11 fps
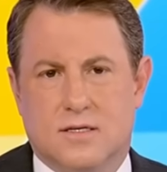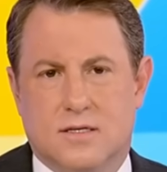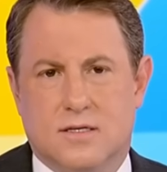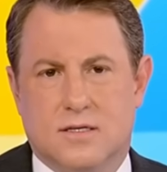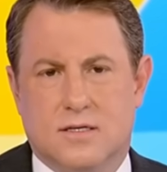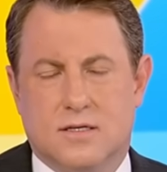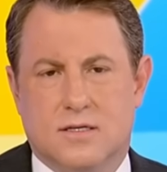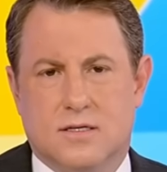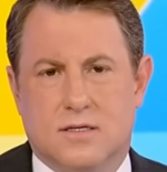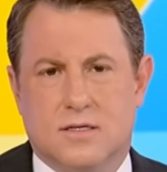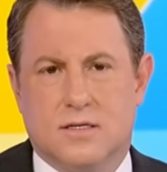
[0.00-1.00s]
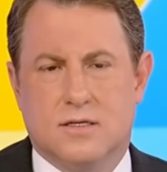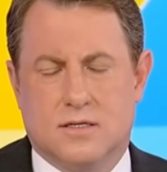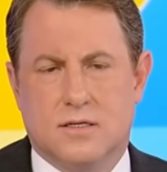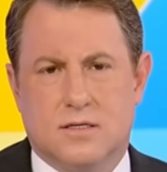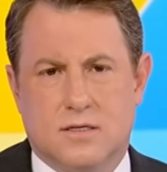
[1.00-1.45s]

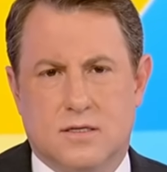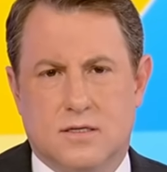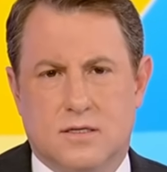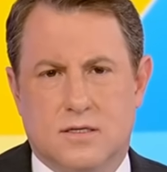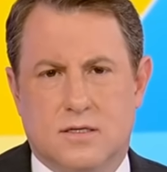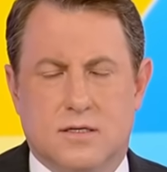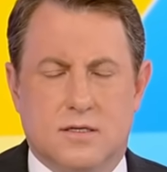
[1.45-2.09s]
[no speech]